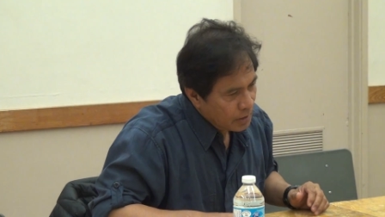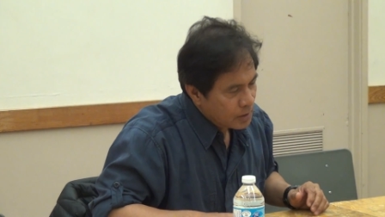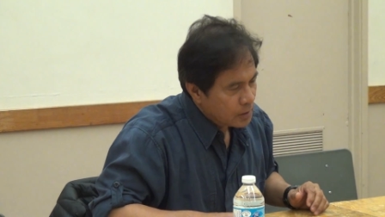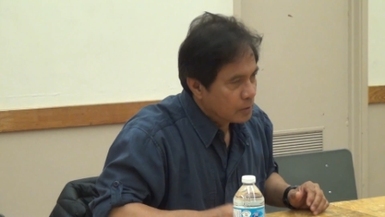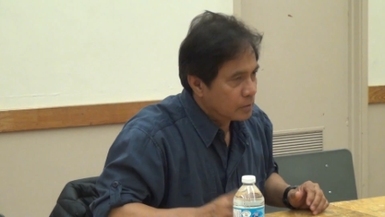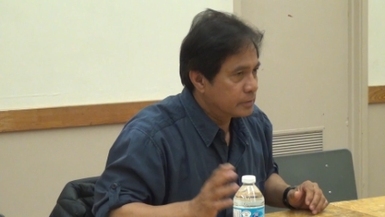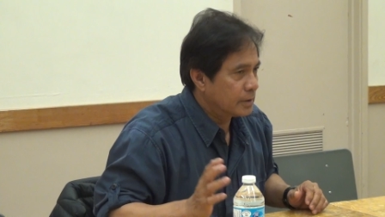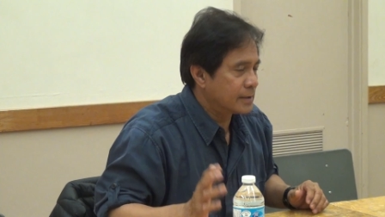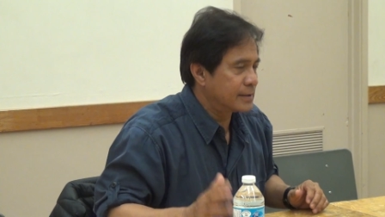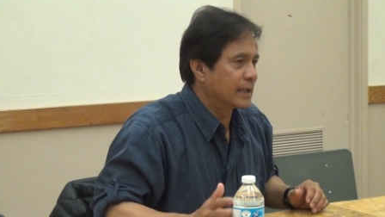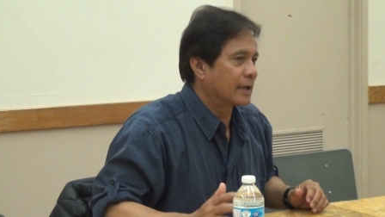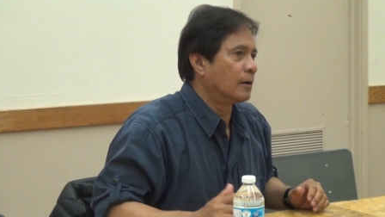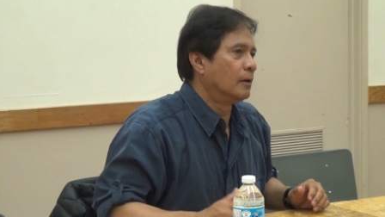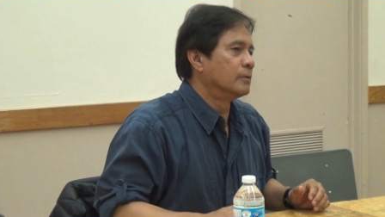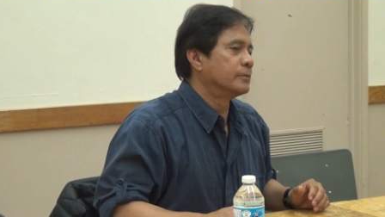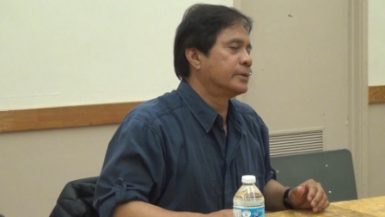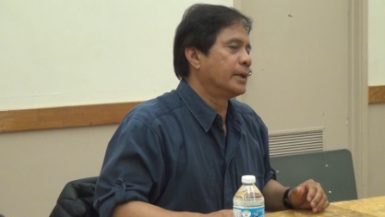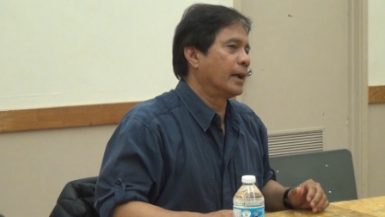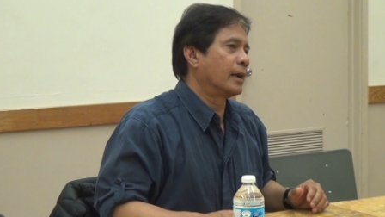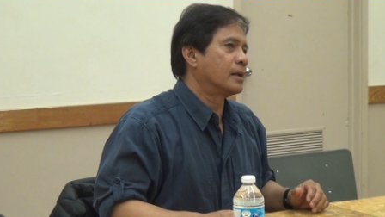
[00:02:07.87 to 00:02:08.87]
So that's the
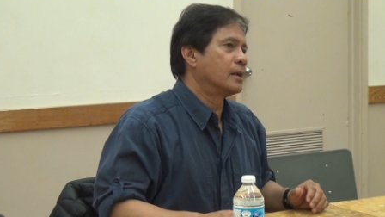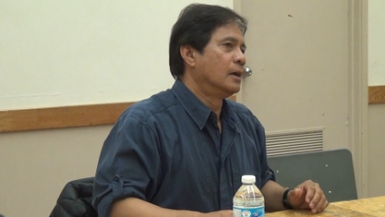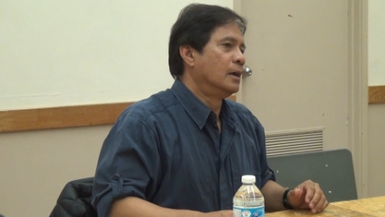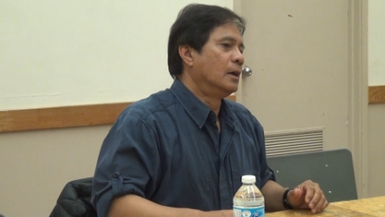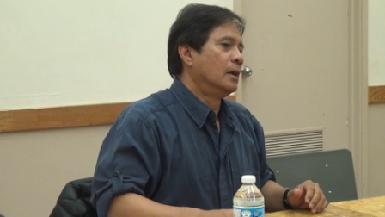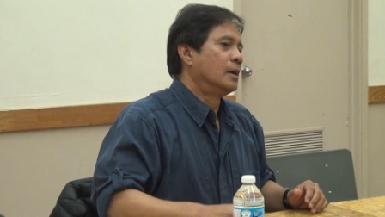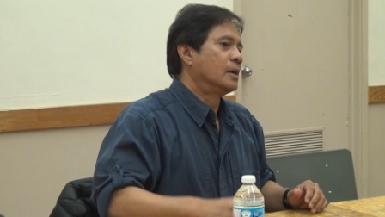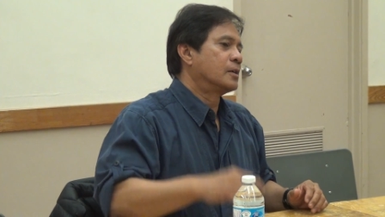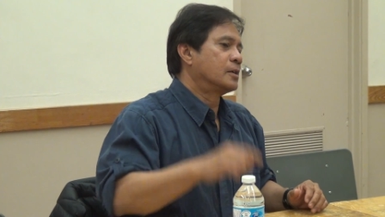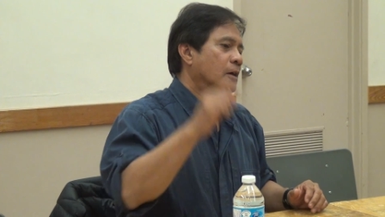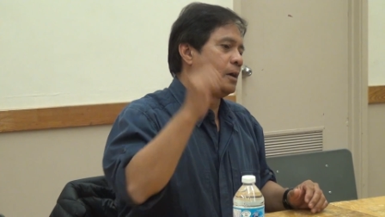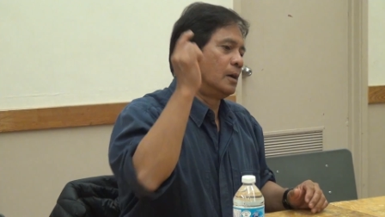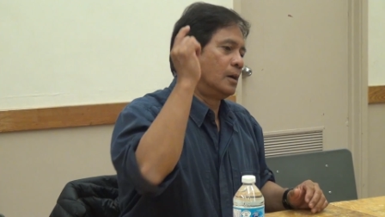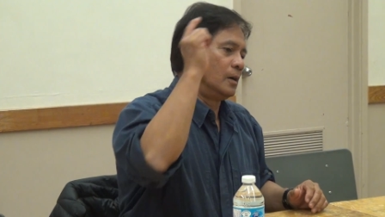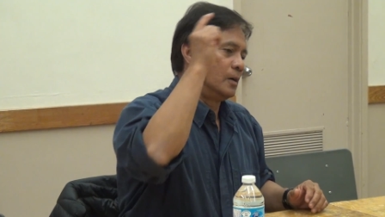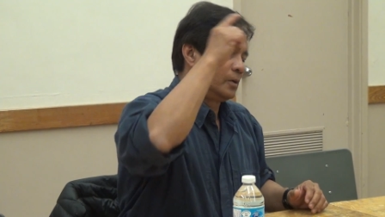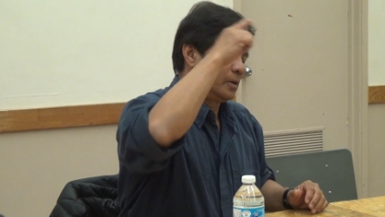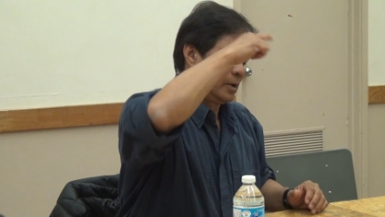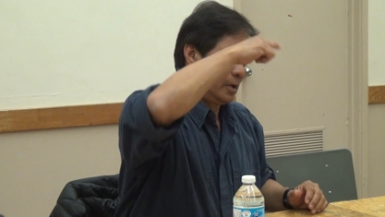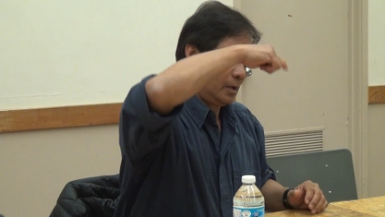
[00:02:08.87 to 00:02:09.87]
context.
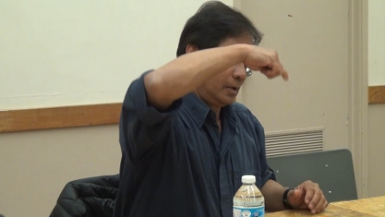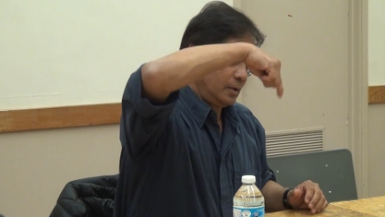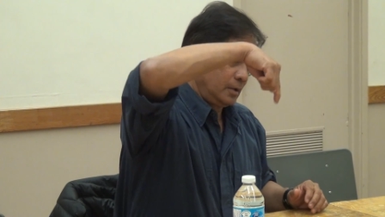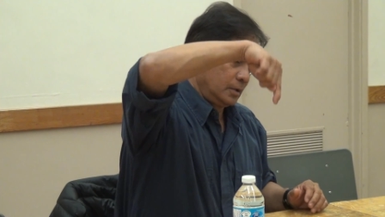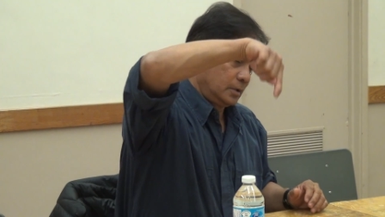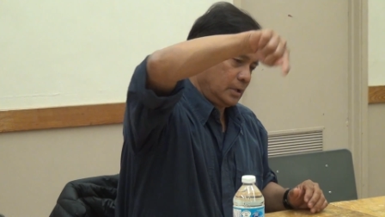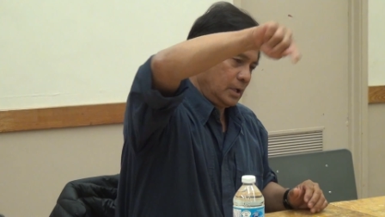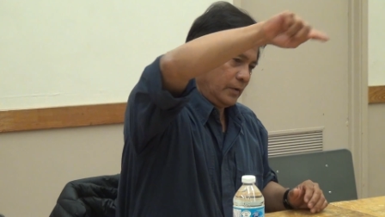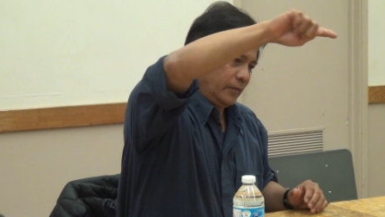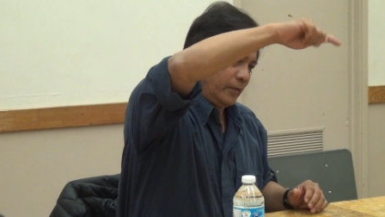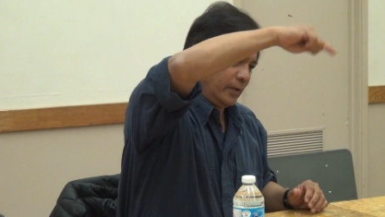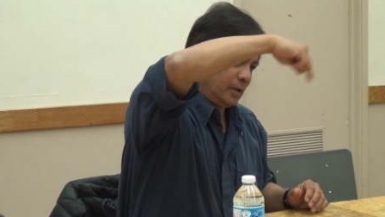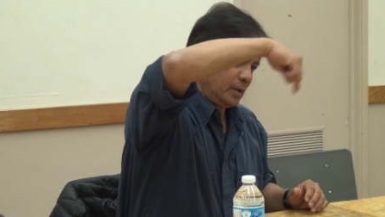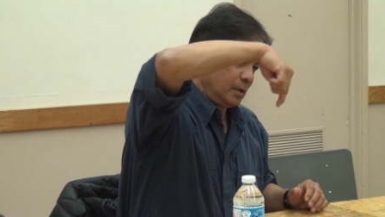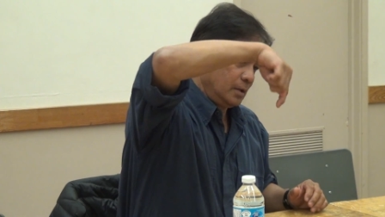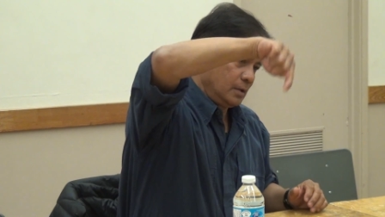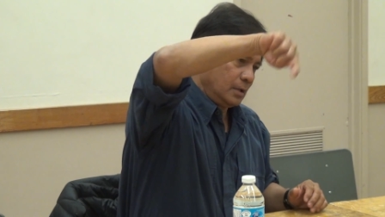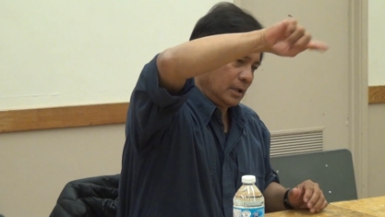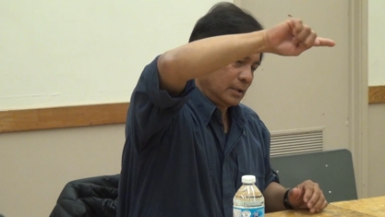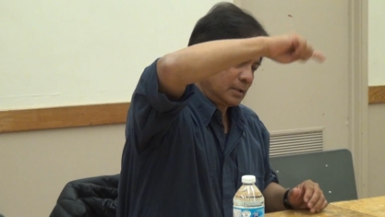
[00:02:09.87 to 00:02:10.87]
So
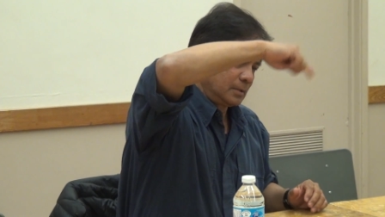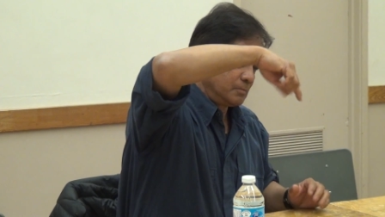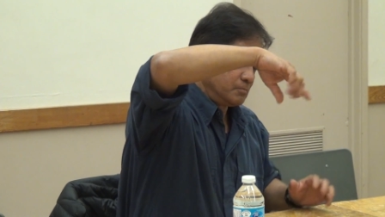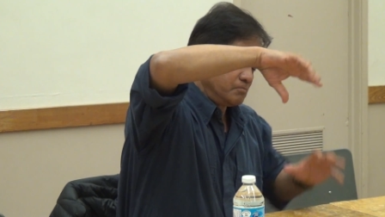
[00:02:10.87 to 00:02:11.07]
given that